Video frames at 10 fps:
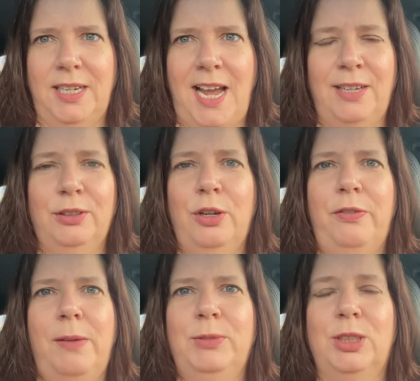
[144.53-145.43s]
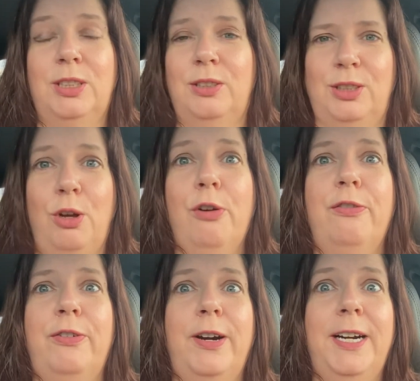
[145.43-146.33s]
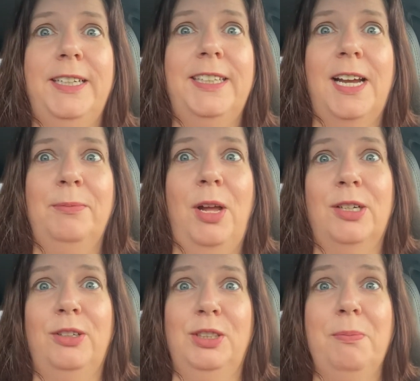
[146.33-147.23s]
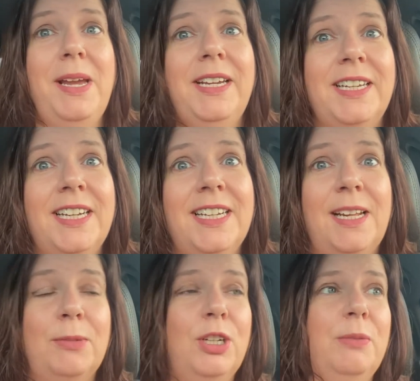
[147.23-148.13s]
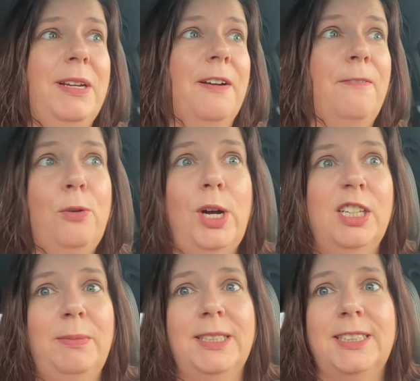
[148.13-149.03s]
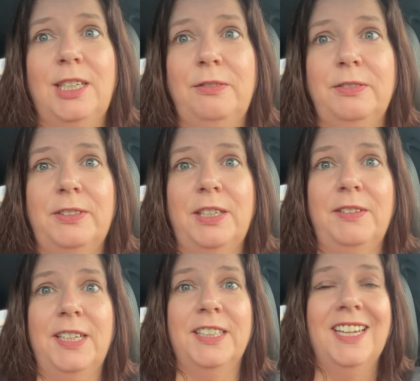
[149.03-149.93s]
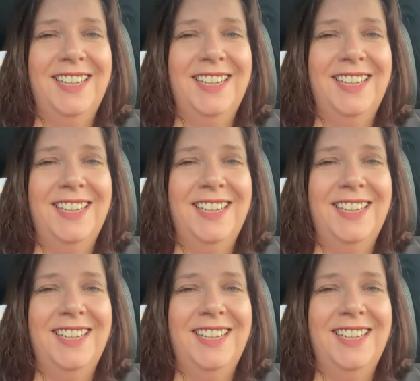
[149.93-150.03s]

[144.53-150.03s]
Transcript: I don't know if I'm just so afraid I'm not going to make it and I'm going to make a fool out of myself in front of